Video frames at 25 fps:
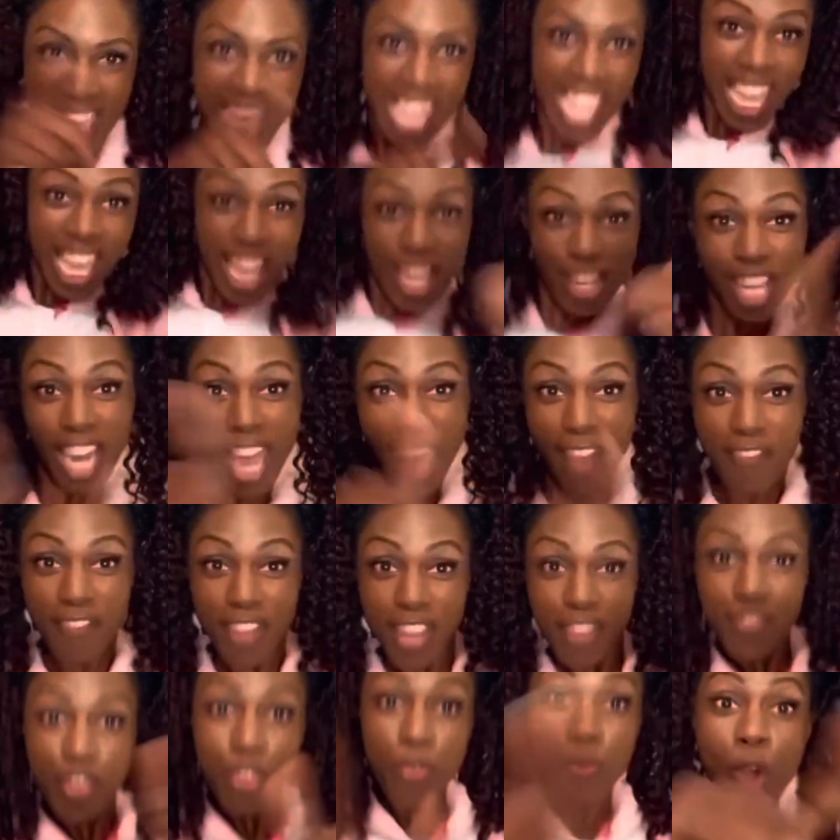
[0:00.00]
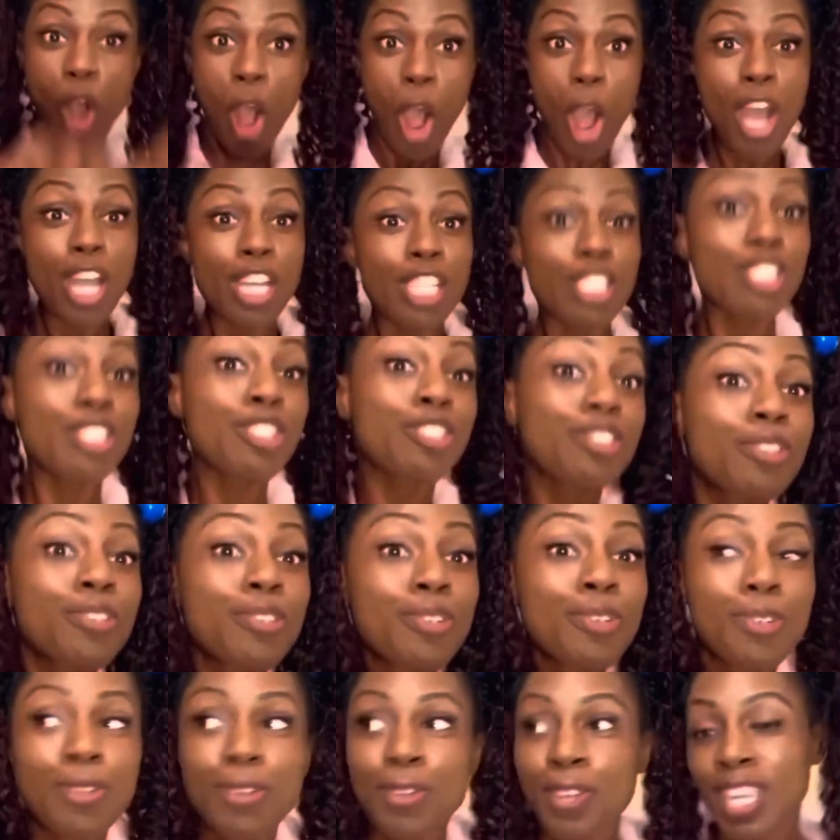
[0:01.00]
You can laugh if you want
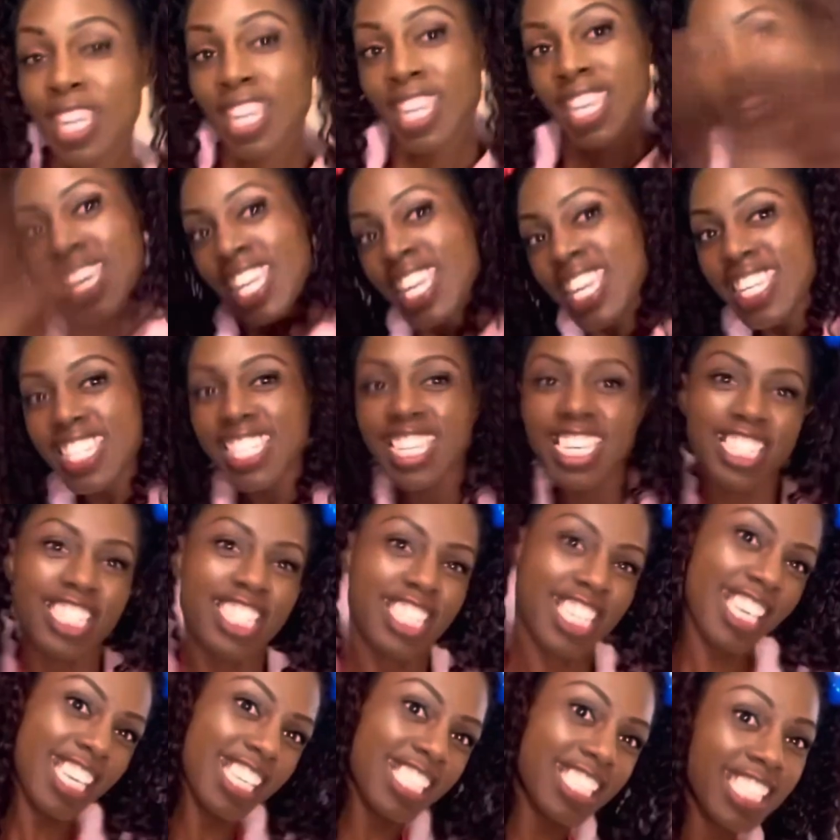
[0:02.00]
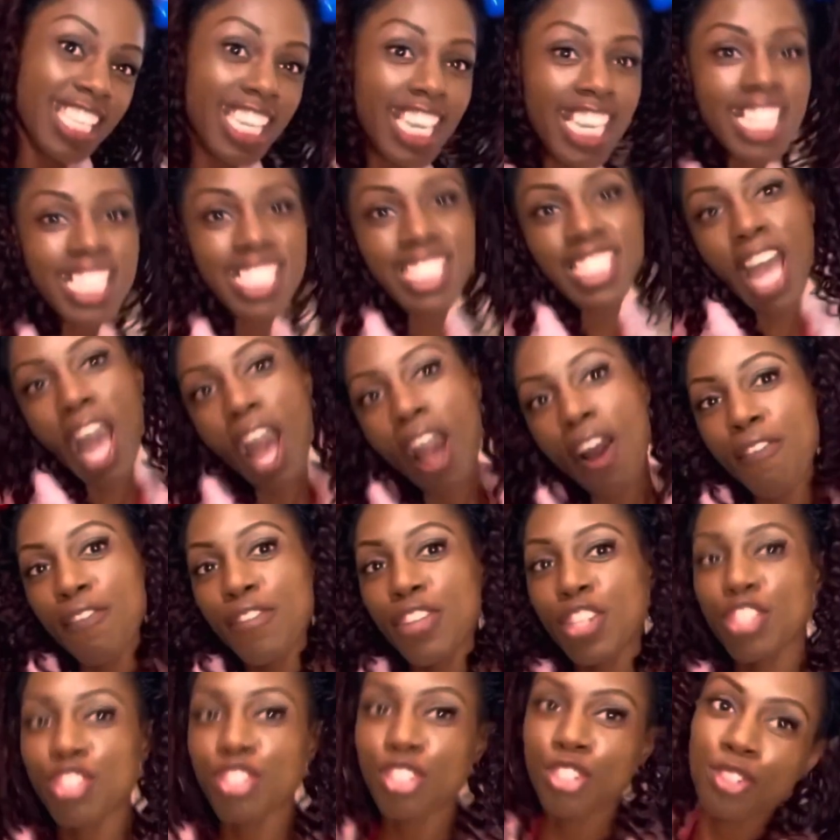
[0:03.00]
to. Get your kids and kick
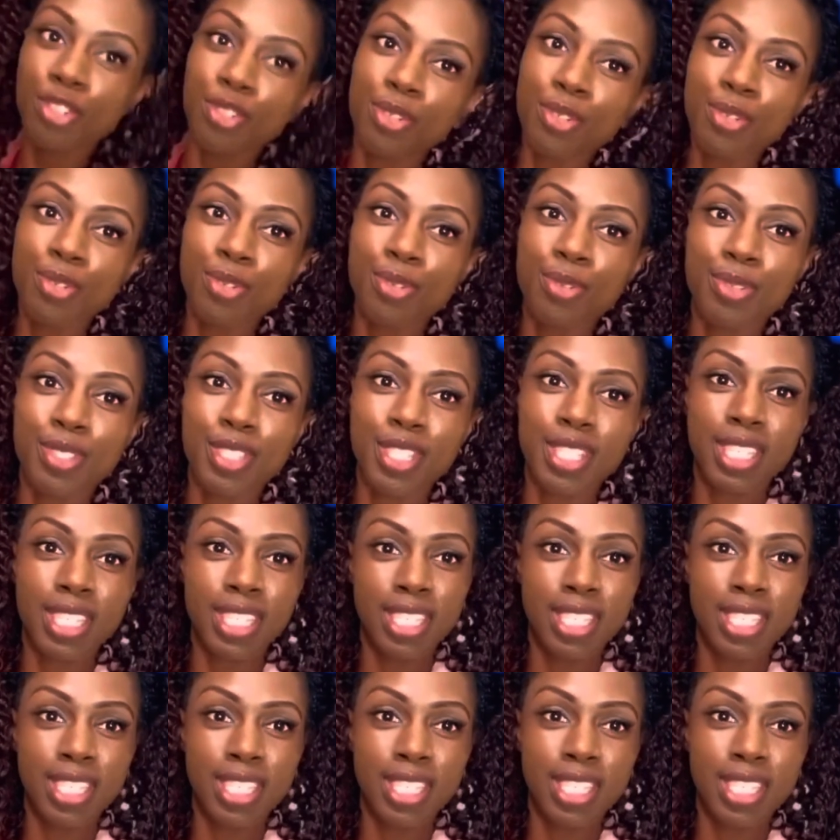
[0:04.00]
off your shoes.